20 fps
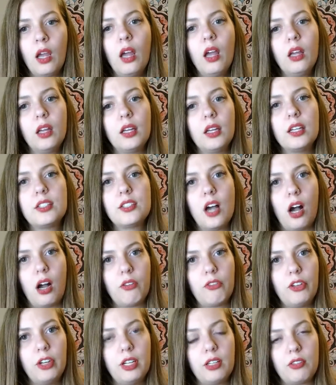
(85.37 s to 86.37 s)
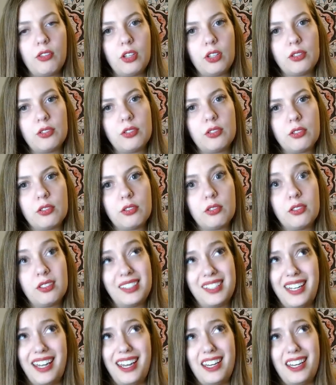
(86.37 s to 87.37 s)
It's often in this
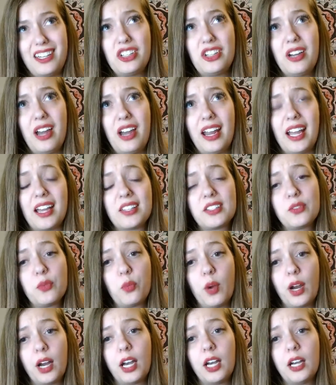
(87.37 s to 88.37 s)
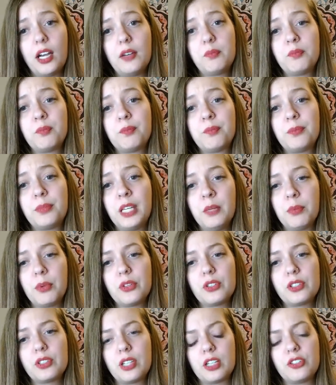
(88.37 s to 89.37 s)
stage, I guess, where people
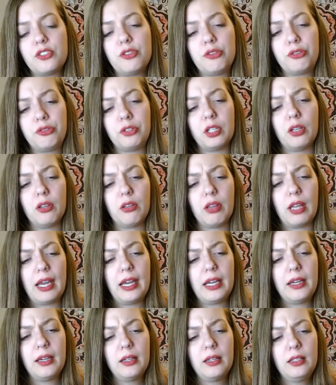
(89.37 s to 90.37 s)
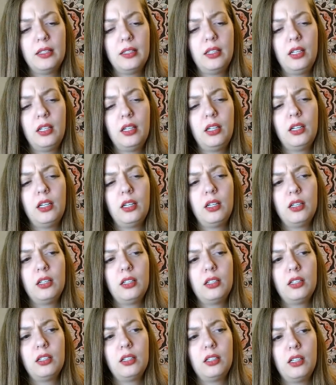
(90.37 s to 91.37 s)
start to feel like,
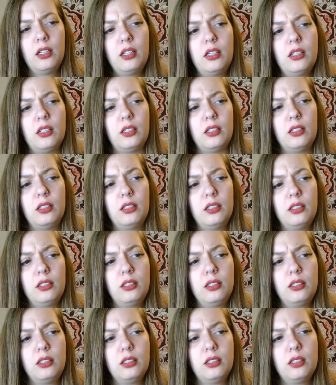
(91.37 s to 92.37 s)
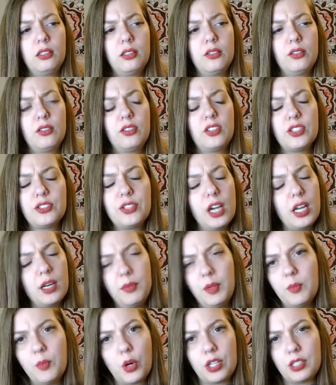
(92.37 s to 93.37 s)
there's got to
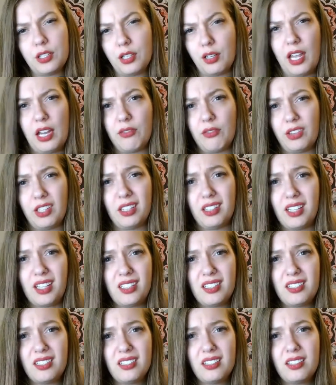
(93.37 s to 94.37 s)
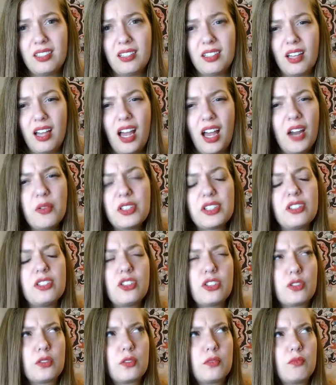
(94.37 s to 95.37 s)
be more to life than this. I wasn't
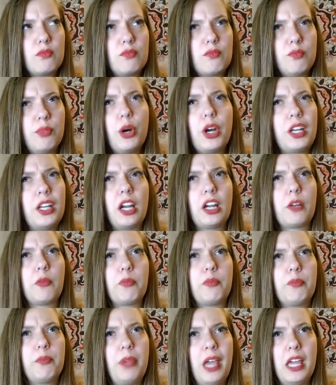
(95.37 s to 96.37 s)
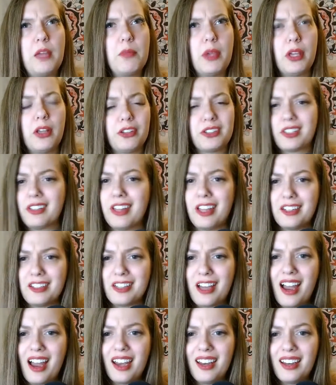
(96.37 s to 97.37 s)
just put here to pay bills and then die.